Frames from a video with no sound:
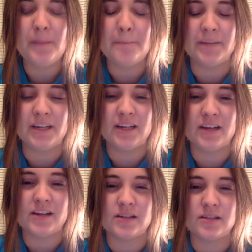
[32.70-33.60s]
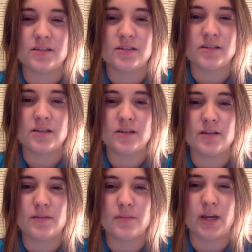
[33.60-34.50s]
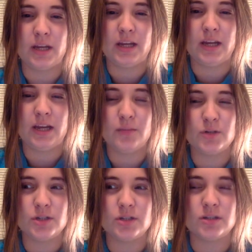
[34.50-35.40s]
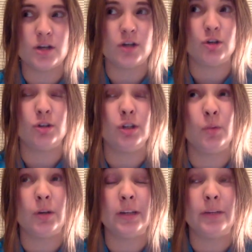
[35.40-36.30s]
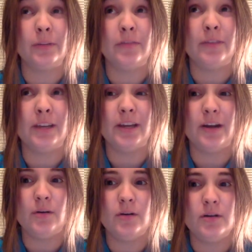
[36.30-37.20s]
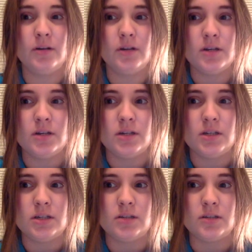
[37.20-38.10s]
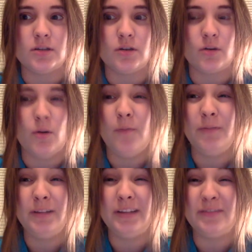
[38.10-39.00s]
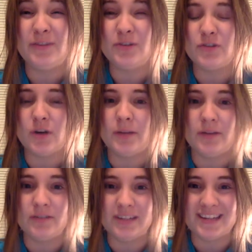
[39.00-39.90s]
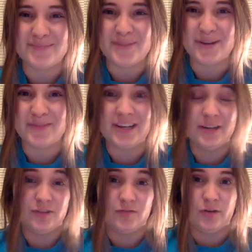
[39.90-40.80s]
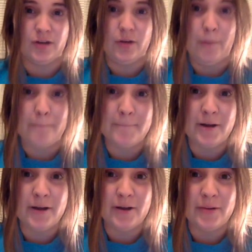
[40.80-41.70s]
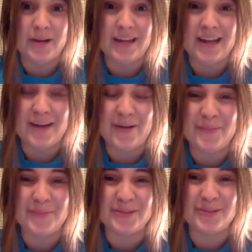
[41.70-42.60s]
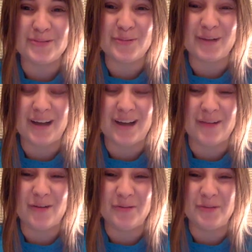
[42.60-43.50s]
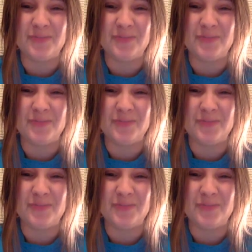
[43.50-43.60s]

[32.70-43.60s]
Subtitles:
because my camera is not currently working with video. So hopefully in the future I'll be able to get some better videos for you. But right now, this is what we've